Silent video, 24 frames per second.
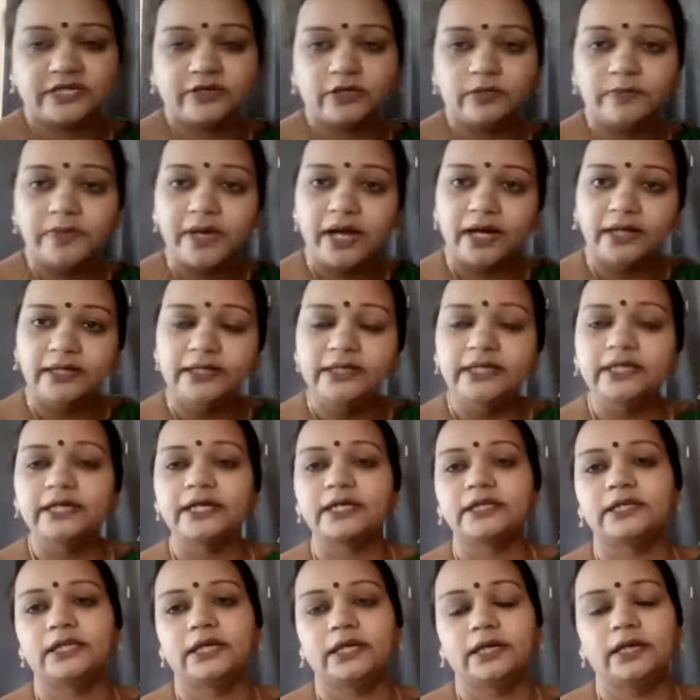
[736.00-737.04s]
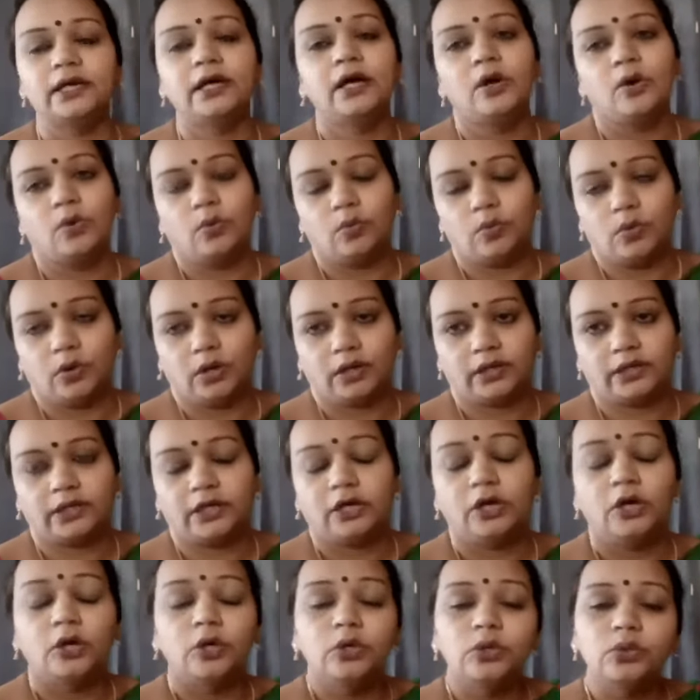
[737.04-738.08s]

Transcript: They will be under the water.